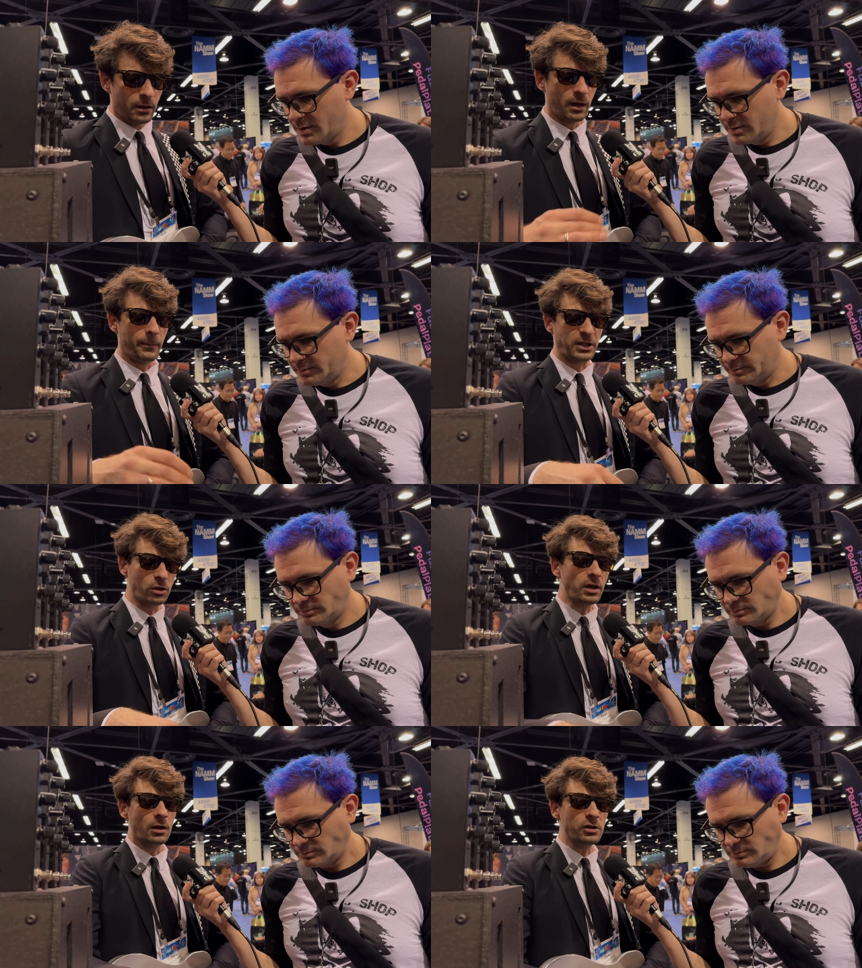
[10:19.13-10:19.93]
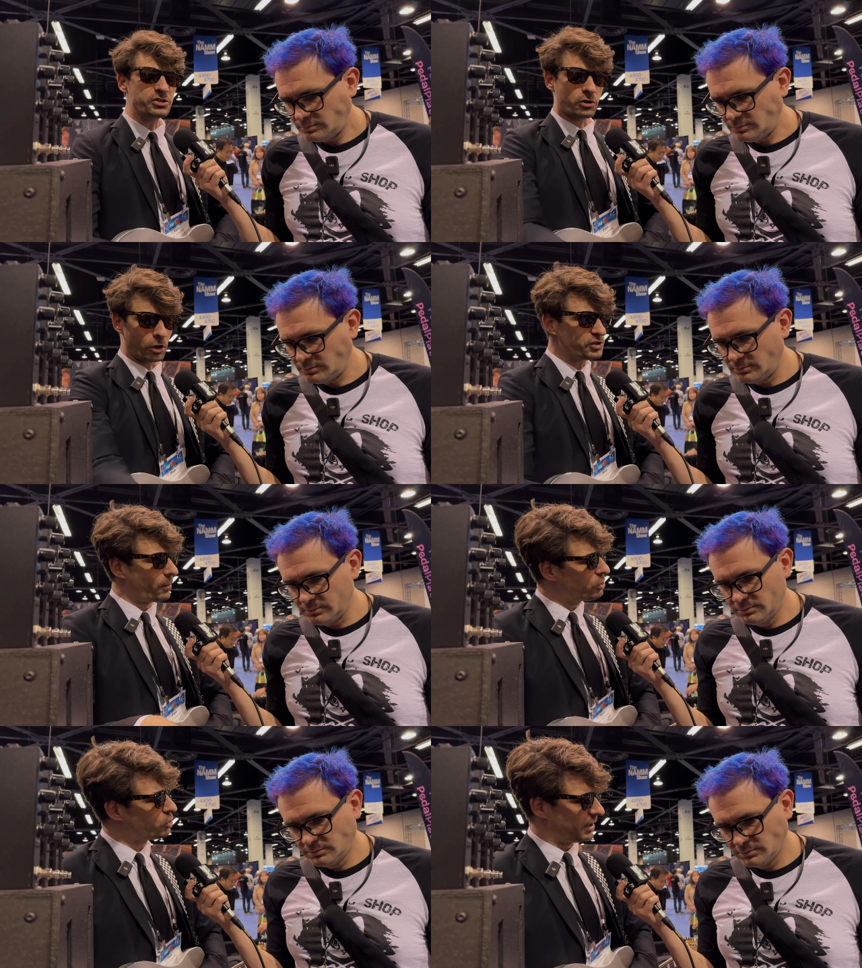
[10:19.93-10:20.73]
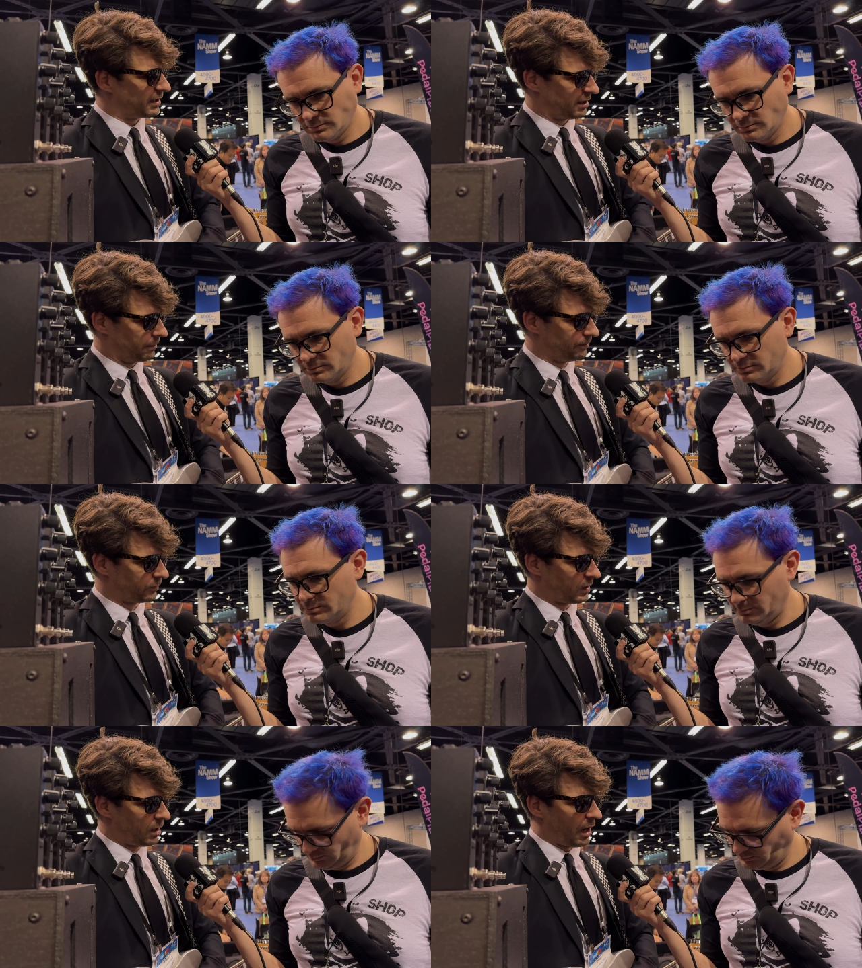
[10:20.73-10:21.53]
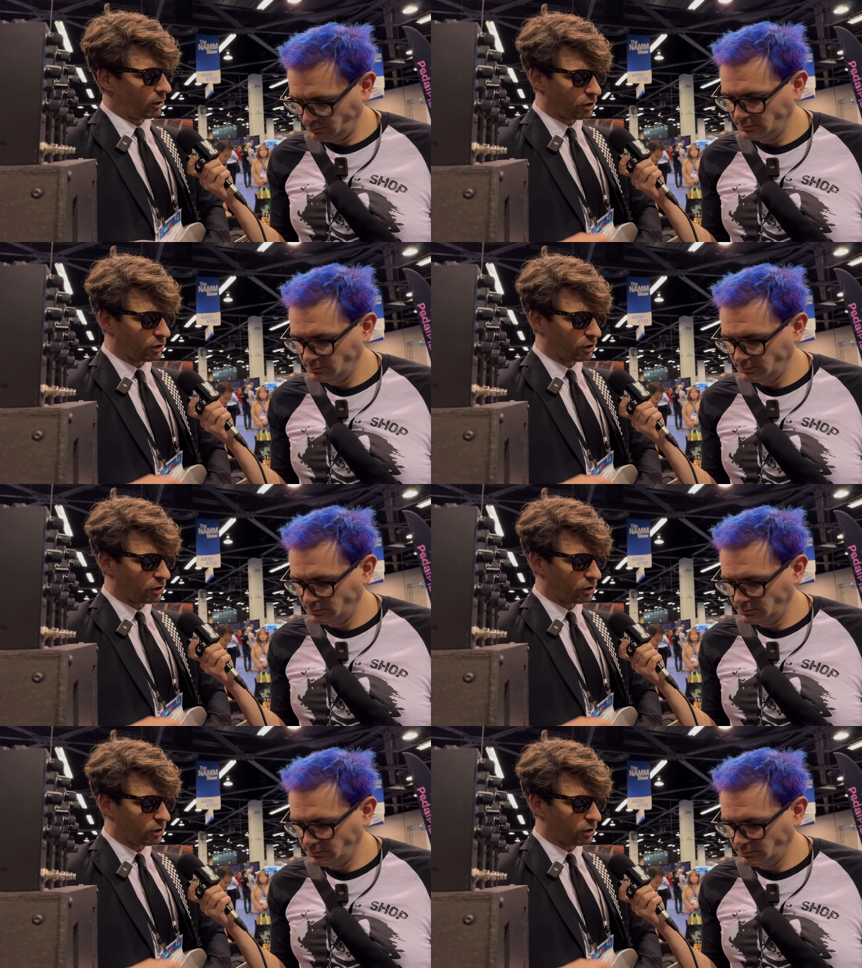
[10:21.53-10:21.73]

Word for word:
Speaker 1: But you can also cross-modulate them. And